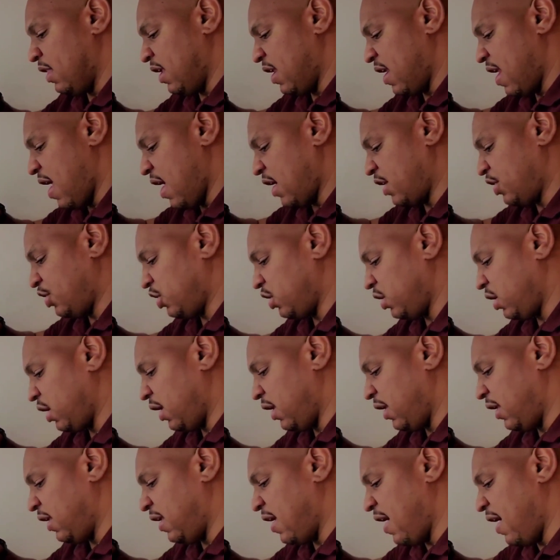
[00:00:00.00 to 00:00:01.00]
that
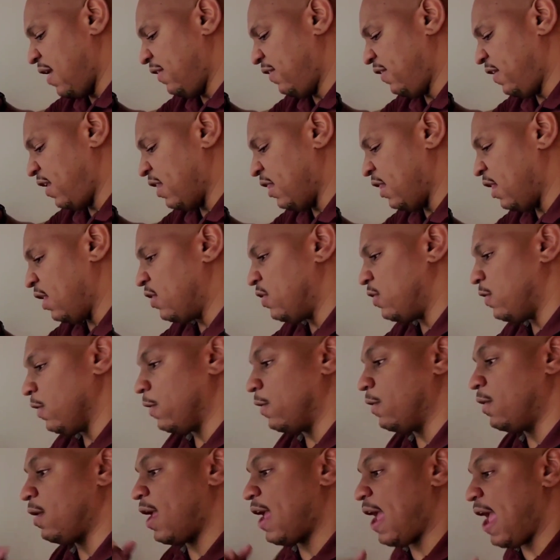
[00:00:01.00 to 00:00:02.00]
actually gets the
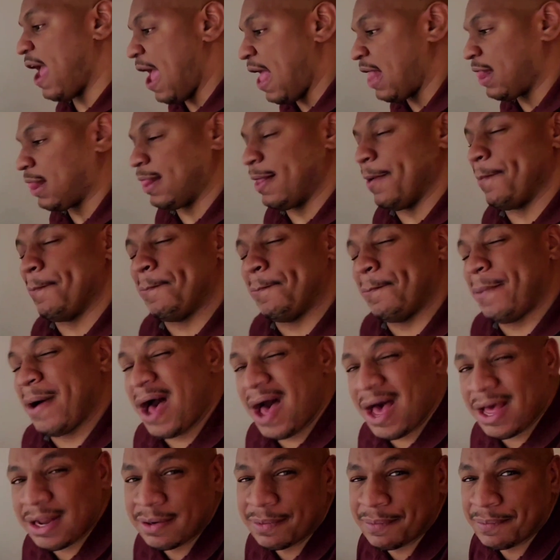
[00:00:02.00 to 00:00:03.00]
dirt at the
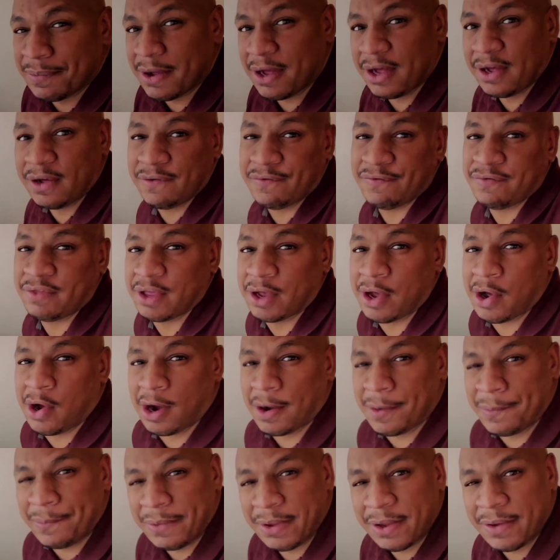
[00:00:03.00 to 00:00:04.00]
bottom of the
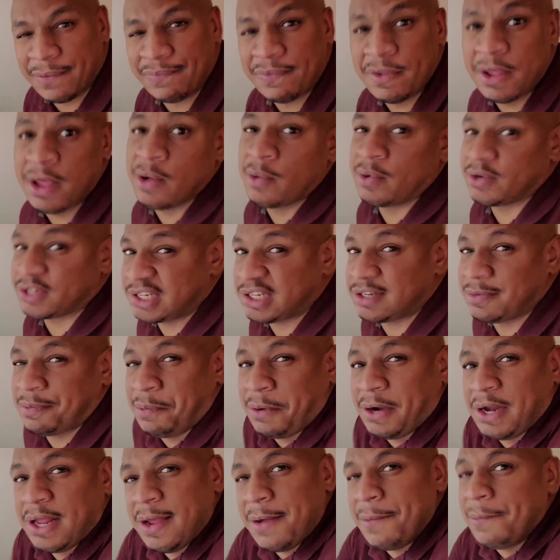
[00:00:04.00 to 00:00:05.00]
carpet. which is
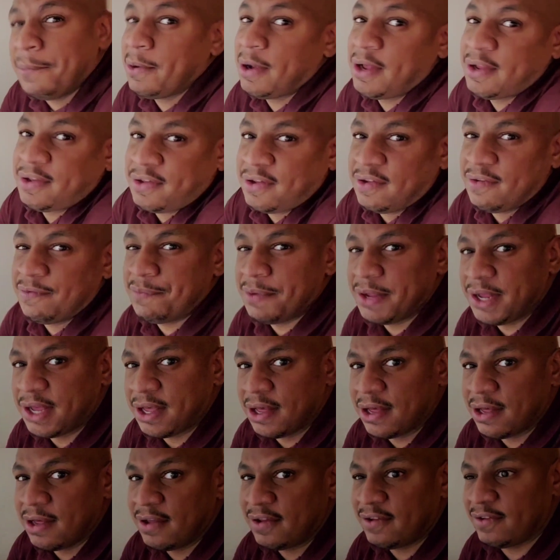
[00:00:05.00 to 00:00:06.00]
pretty impressive
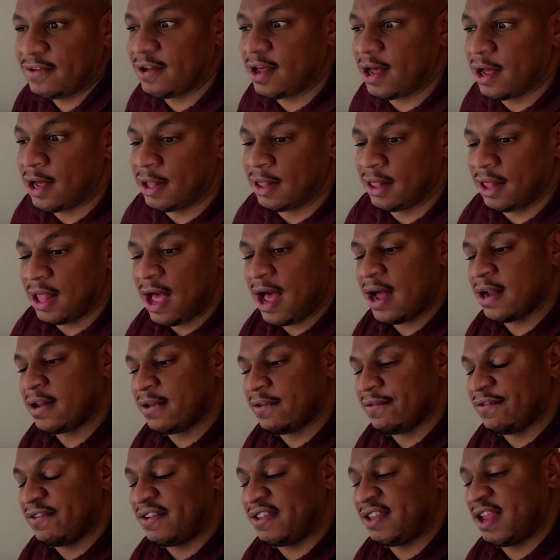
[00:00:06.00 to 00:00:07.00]
because a lot
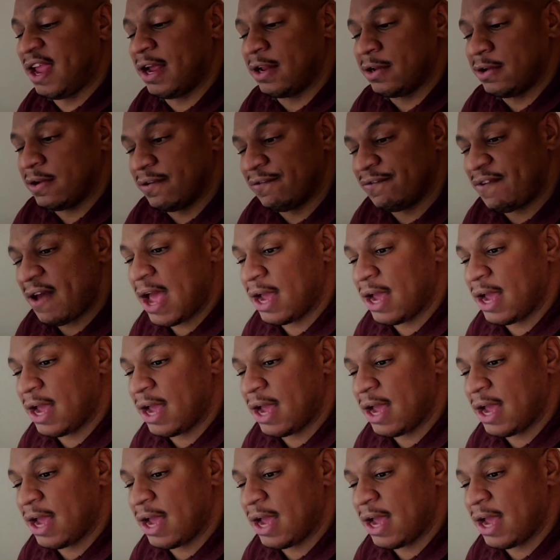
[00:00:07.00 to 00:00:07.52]
of standard